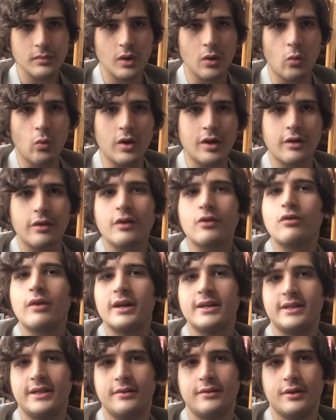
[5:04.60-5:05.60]
What are the
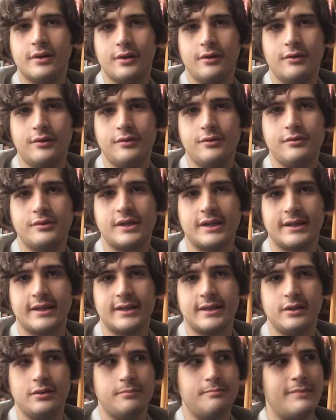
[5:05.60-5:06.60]
criteria you're using
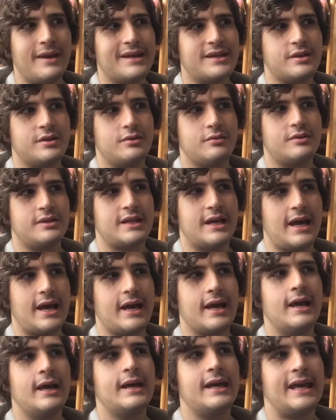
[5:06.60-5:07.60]
that makes you
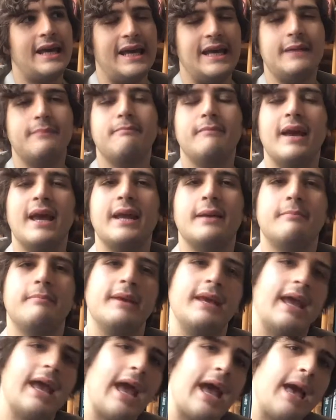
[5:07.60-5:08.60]
say, it made
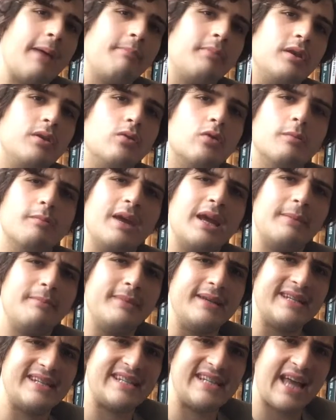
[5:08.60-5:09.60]
me happy or made
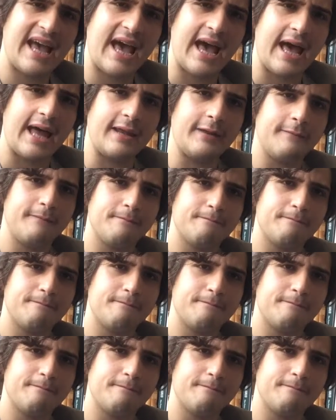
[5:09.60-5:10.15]
me sad?